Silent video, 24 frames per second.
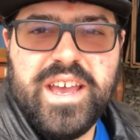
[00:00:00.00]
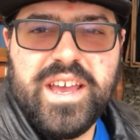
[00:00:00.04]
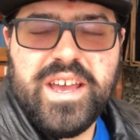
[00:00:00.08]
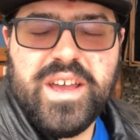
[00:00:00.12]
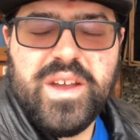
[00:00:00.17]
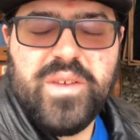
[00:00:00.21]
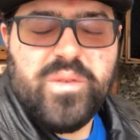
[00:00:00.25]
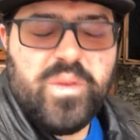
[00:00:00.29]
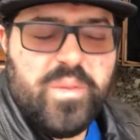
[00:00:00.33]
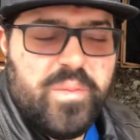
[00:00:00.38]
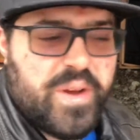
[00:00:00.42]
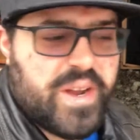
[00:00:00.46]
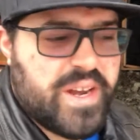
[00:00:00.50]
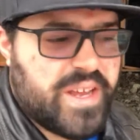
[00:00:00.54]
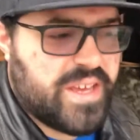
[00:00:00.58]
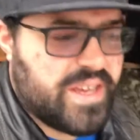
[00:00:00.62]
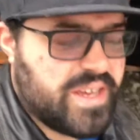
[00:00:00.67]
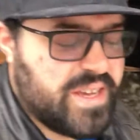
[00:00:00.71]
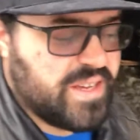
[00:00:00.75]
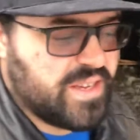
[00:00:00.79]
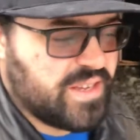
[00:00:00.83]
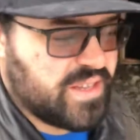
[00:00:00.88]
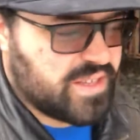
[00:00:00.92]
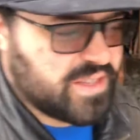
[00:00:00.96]
everybody,
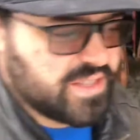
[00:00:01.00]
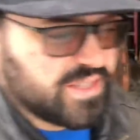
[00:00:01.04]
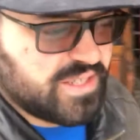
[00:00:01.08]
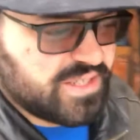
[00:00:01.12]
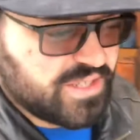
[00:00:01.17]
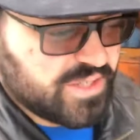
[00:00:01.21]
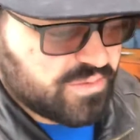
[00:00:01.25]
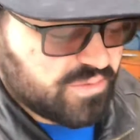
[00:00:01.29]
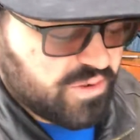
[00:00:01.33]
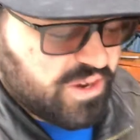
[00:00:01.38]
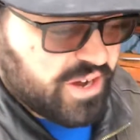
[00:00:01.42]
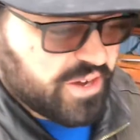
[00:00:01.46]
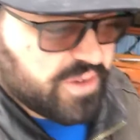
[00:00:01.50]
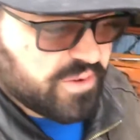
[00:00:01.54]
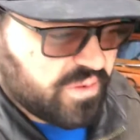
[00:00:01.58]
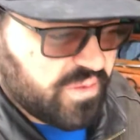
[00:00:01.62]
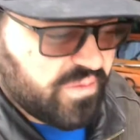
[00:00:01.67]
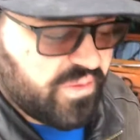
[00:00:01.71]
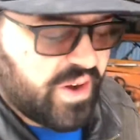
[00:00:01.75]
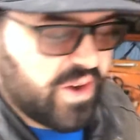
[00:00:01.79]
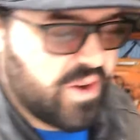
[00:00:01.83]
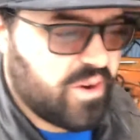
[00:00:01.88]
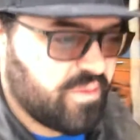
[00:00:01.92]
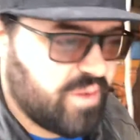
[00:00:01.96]
this is Rockin'
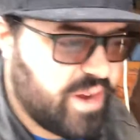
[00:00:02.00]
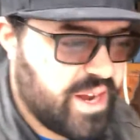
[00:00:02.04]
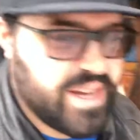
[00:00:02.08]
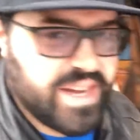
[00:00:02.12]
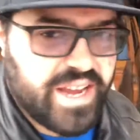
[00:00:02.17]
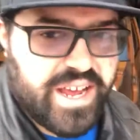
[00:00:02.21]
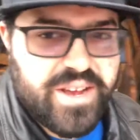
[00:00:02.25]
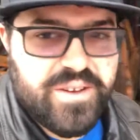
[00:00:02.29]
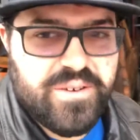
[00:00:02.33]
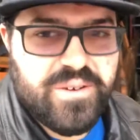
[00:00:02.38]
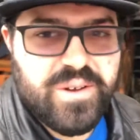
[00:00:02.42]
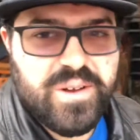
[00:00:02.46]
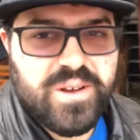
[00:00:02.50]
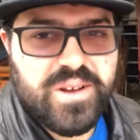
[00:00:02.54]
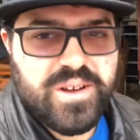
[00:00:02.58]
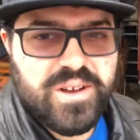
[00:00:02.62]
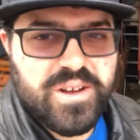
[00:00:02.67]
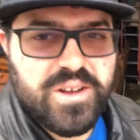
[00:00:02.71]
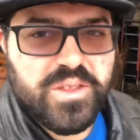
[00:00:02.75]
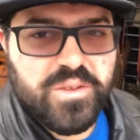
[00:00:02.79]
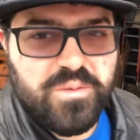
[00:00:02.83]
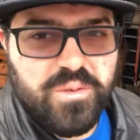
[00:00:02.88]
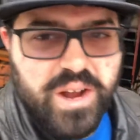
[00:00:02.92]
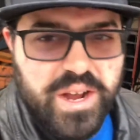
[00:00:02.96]
Rivera right now
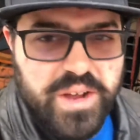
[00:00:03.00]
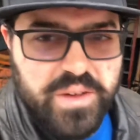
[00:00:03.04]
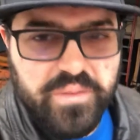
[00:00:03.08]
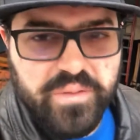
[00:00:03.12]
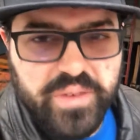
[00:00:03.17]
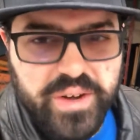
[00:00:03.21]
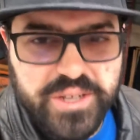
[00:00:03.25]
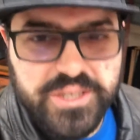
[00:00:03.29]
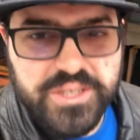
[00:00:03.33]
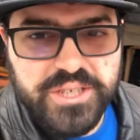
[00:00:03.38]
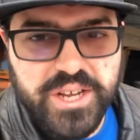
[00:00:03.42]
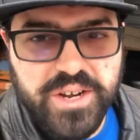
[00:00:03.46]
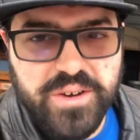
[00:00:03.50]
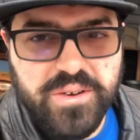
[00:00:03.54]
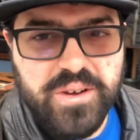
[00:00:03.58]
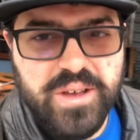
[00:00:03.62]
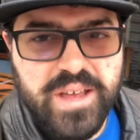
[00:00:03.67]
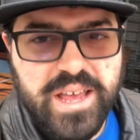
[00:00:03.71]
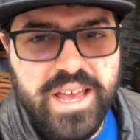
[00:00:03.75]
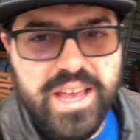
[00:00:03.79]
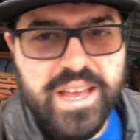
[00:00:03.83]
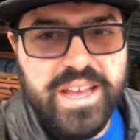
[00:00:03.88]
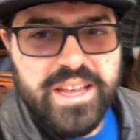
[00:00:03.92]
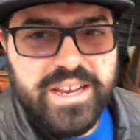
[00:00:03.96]
on the Rockin' Rivera channel.
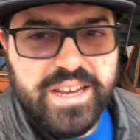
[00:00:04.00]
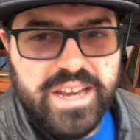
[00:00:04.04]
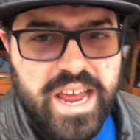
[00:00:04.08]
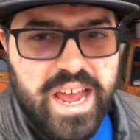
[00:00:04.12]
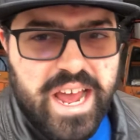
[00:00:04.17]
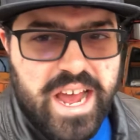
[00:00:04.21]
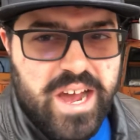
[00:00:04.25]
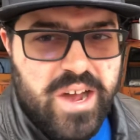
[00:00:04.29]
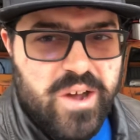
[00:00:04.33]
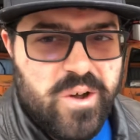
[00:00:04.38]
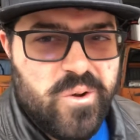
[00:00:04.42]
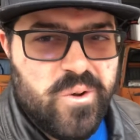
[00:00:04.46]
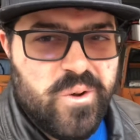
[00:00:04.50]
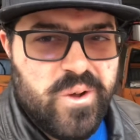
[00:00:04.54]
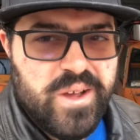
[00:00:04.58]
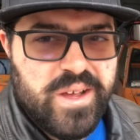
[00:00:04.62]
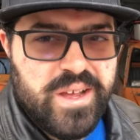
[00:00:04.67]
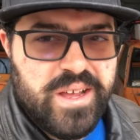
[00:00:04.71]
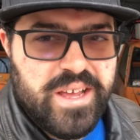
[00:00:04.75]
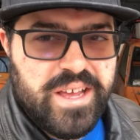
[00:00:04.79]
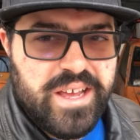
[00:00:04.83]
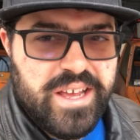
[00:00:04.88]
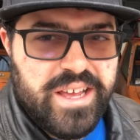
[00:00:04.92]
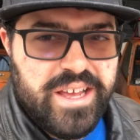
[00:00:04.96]
Now,
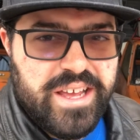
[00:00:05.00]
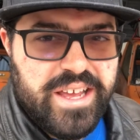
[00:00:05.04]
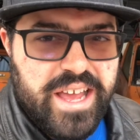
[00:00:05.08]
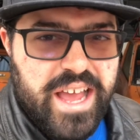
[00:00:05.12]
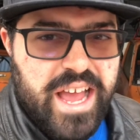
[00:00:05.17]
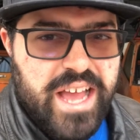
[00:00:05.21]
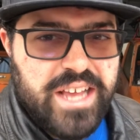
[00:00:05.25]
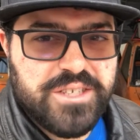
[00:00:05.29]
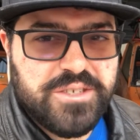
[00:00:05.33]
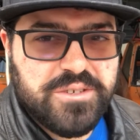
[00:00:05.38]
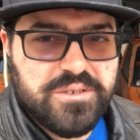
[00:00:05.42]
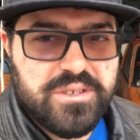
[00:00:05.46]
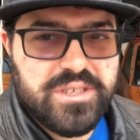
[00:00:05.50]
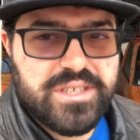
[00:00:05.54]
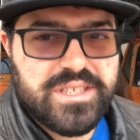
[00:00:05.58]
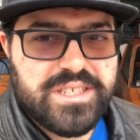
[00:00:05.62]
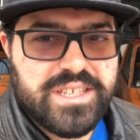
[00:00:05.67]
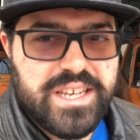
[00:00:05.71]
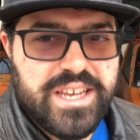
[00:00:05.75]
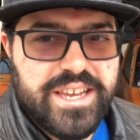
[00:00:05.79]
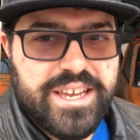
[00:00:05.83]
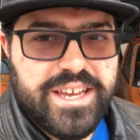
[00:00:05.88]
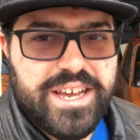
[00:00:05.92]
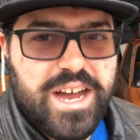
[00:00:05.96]
as you can
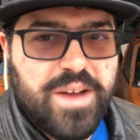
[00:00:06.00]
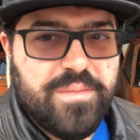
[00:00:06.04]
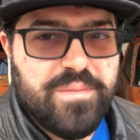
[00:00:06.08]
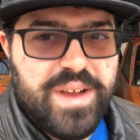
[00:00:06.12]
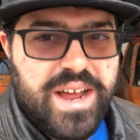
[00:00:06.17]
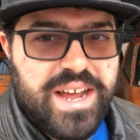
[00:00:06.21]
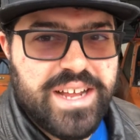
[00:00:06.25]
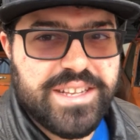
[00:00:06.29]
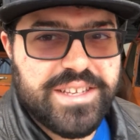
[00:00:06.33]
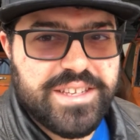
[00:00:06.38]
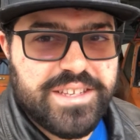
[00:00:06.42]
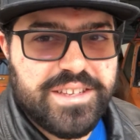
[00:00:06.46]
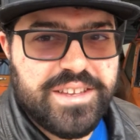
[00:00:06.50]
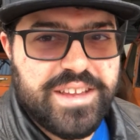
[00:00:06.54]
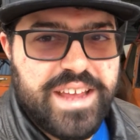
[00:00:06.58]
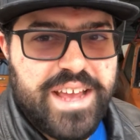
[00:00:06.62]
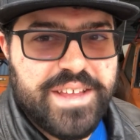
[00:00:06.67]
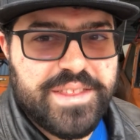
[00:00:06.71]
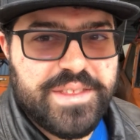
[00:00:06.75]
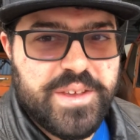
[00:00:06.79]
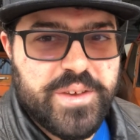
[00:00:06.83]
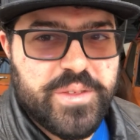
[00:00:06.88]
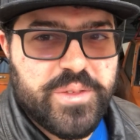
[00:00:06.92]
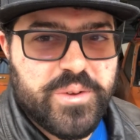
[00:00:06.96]
see, I'm not at
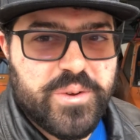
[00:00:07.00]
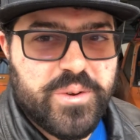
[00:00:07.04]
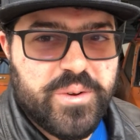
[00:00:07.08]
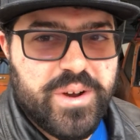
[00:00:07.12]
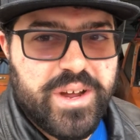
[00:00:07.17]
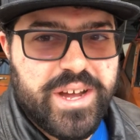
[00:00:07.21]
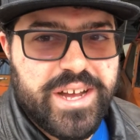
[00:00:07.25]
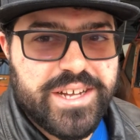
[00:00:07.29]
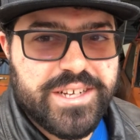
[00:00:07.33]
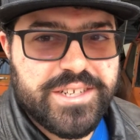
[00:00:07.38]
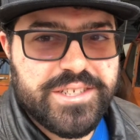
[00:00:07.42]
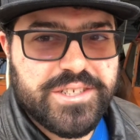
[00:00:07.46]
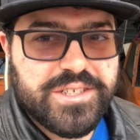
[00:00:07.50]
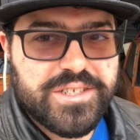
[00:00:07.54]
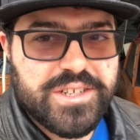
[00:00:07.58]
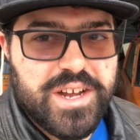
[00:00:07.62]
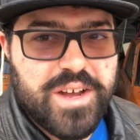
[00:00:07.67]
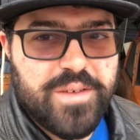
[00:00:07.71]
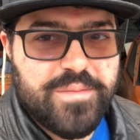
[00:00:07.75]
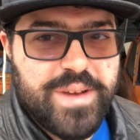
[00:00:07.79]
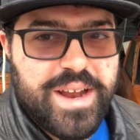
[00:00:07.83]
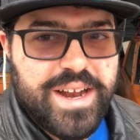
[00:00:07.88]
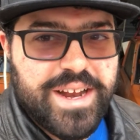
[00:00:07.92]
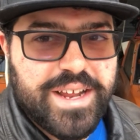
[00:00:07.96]
the other garage.
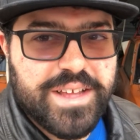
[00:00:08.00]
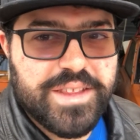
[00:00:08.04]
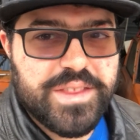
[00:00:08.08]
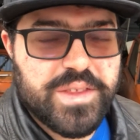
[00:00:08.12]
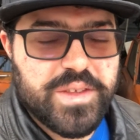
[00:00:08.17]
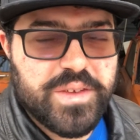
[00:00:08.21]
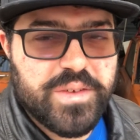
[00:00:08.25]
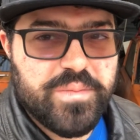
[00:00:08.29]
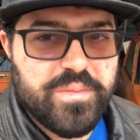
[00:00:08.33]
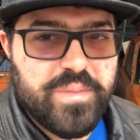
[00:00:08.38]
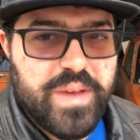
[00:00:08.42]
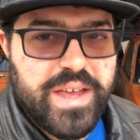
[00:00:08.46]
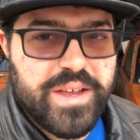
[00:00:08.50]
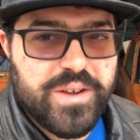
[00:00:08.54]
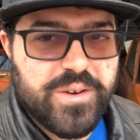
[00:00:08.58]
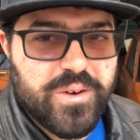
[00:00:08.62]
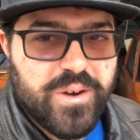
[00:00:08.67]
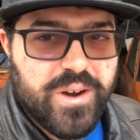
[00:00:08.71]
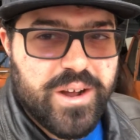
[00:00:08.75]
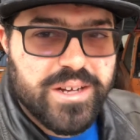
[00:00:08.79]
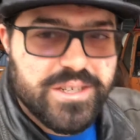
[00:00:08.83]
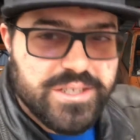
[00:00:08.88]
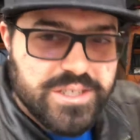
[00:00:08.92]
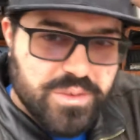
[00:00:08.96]
I'm not at the main
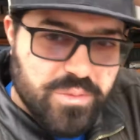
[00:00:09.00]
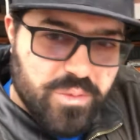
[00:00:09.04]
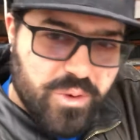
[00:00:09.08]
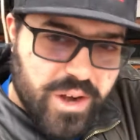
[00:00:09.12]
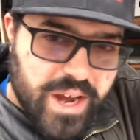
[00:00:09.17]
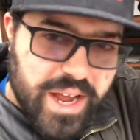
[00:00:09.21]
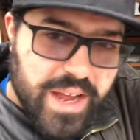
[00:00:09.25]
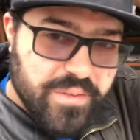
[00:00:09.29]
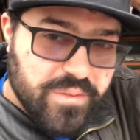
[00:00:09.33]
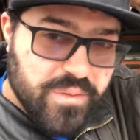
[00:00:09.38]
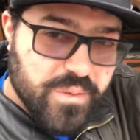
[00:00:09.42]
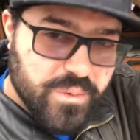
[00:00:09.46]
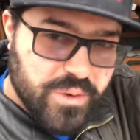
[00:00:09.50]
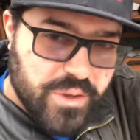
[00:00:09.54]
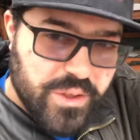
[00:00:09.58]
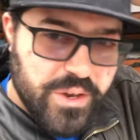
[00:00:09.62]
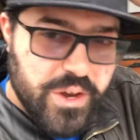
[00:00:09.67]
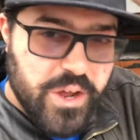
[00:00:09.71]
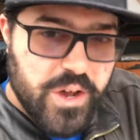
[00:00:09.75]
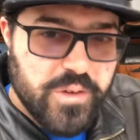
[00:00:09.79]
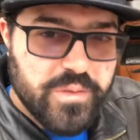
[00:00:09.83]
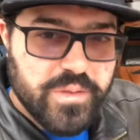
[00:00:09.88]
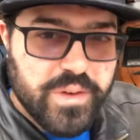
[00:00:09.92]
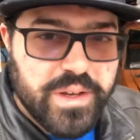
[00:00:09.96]
garage that we're at. We're in the
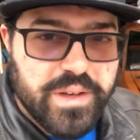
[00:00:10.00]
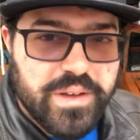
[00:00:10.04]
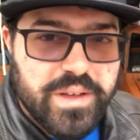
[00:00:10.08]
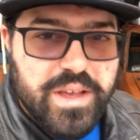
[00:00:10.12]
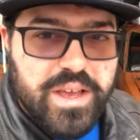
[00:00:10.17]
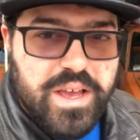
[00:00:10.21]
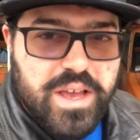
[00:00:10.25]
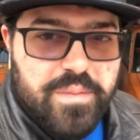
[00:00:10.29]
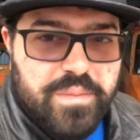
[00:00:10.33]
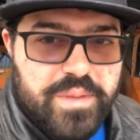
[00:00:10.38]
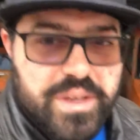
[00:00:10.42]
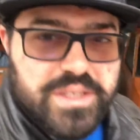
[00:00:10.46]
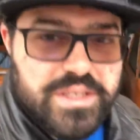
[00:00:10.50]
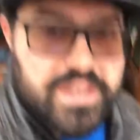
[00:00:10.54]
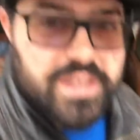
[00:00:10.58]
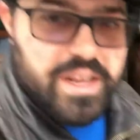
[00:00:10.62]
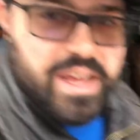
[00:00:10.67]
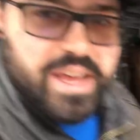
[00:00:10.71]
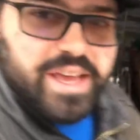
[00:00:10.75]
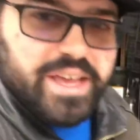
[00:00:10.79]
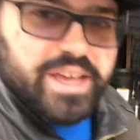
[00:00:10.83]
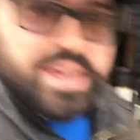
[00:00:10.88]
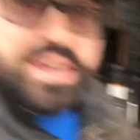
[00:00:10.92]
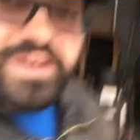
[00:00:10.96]
Nova. Because
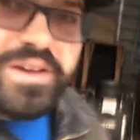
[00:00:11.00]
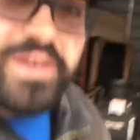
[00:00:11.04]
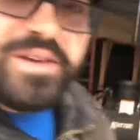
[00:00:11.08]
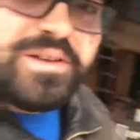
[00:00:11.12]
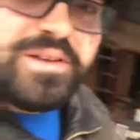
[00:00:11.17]
today,